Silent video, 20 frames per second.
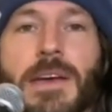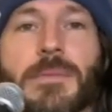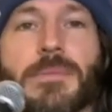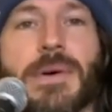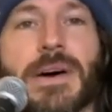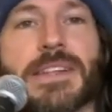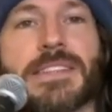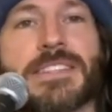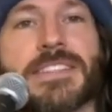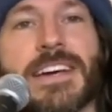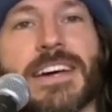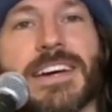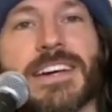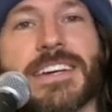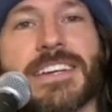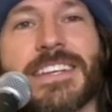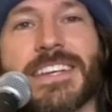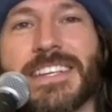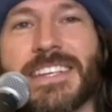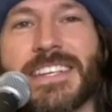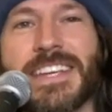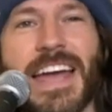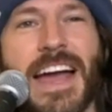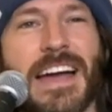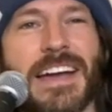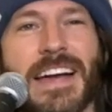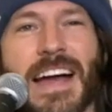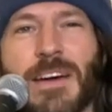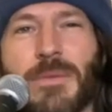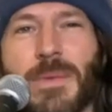But,
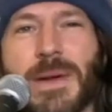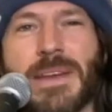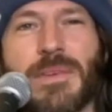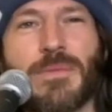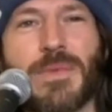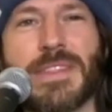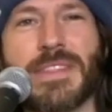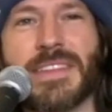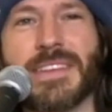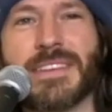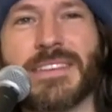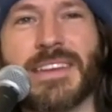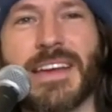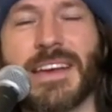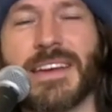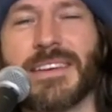yeah, I went in with it